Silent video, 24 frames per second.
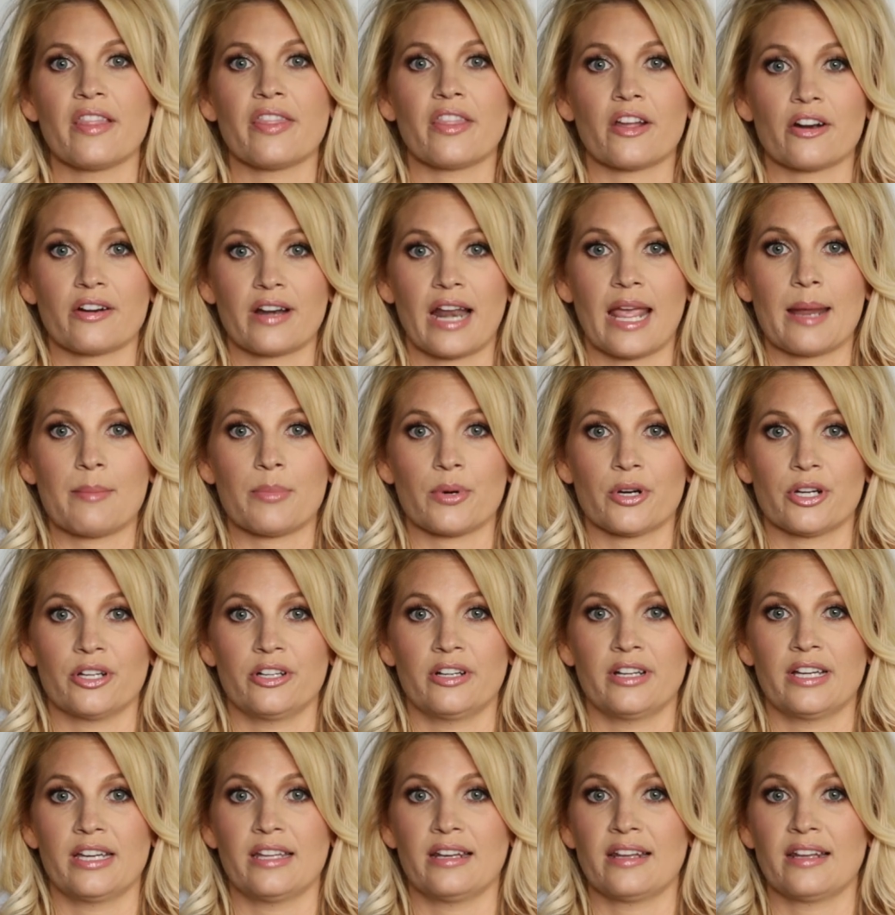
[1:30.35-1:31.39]
their
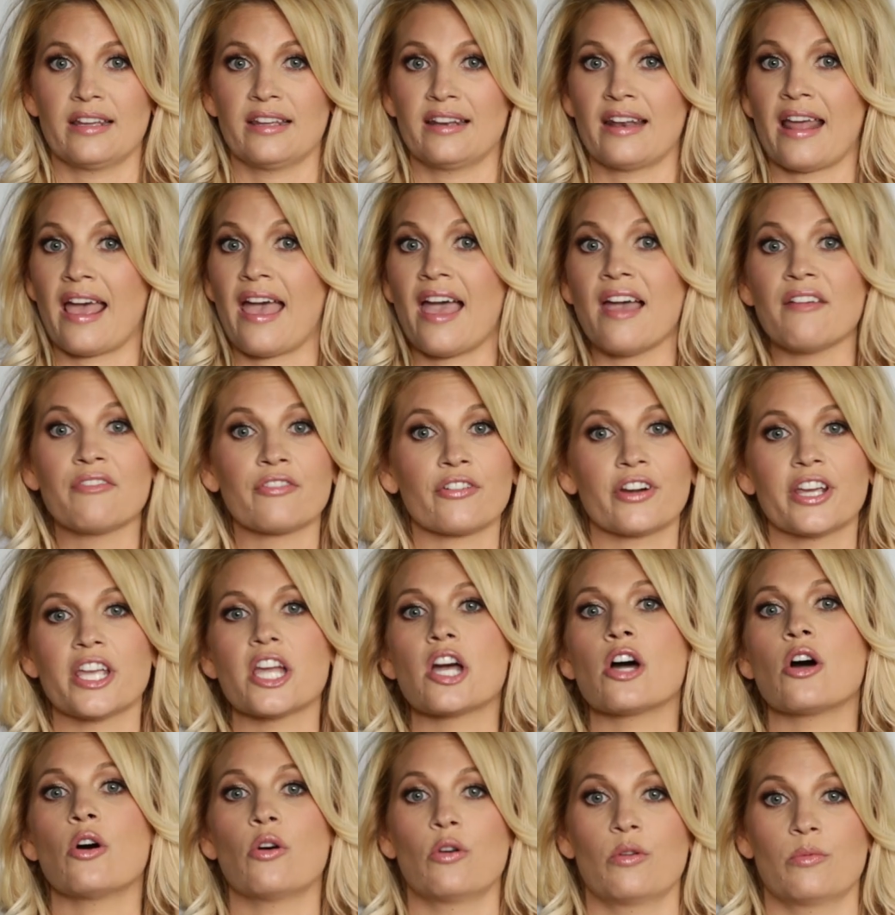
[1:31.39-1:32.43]
neighborhood and every
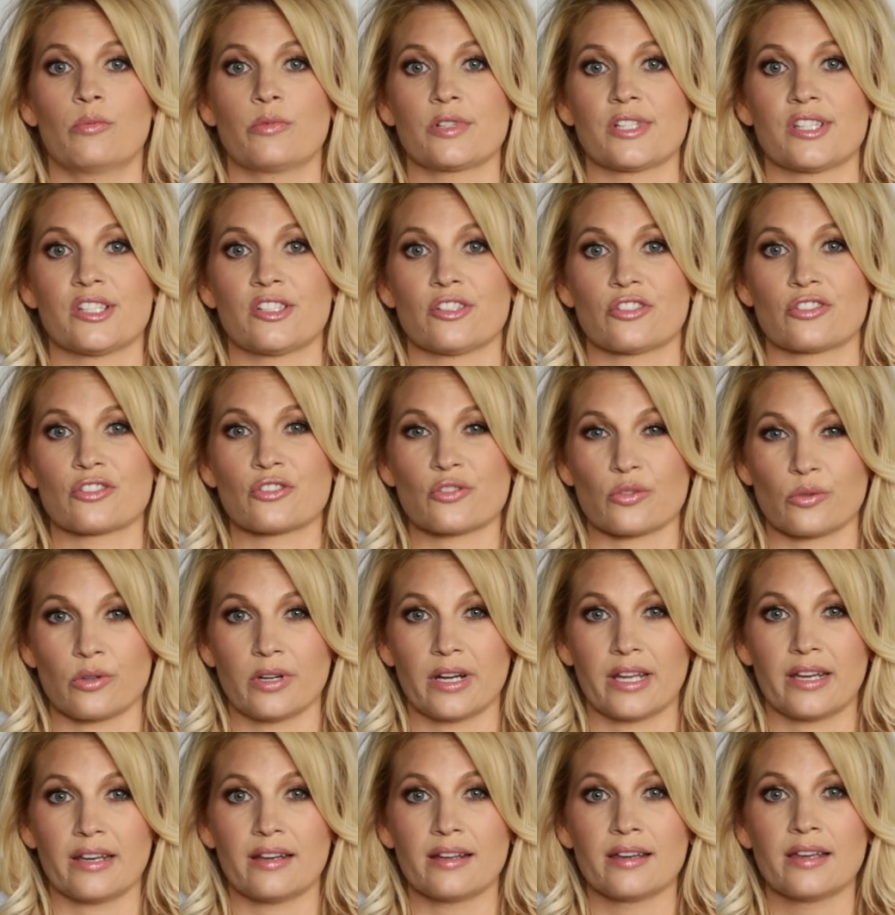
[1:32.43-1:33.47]
home was
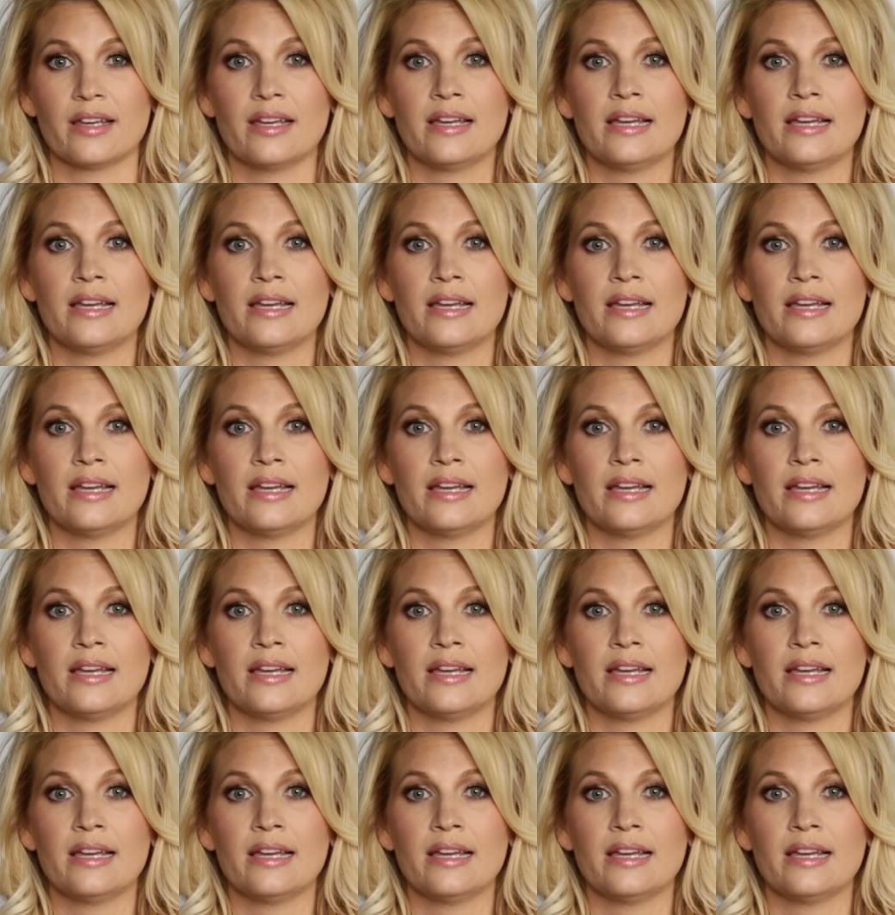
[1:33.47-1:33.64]
destroyed